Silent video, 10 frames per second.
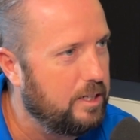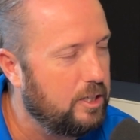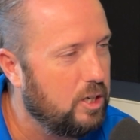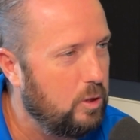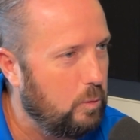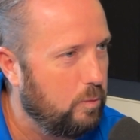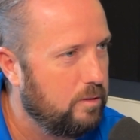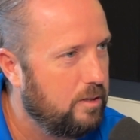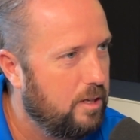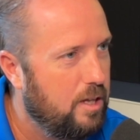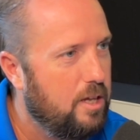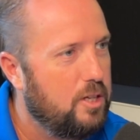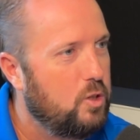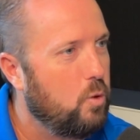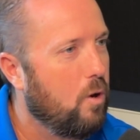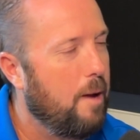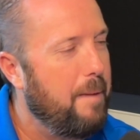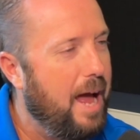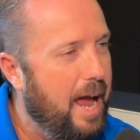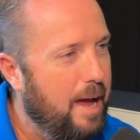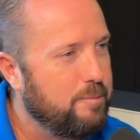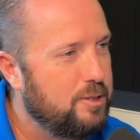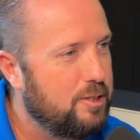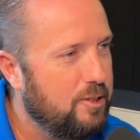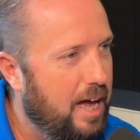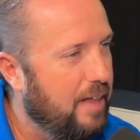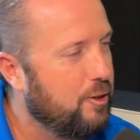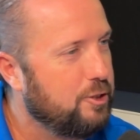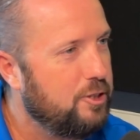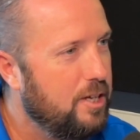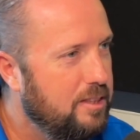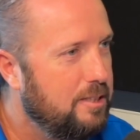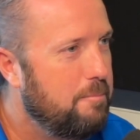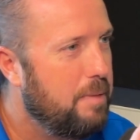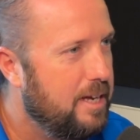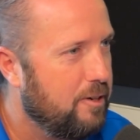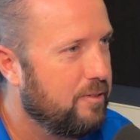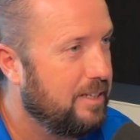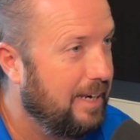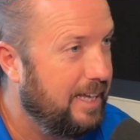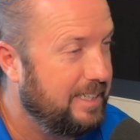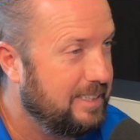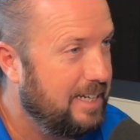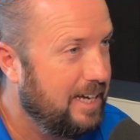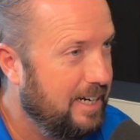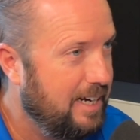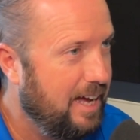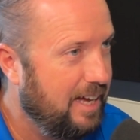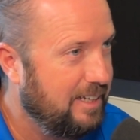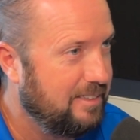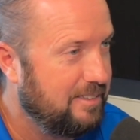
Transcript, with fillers: and go to where I'm absolutely There's nothing better than laying down at night,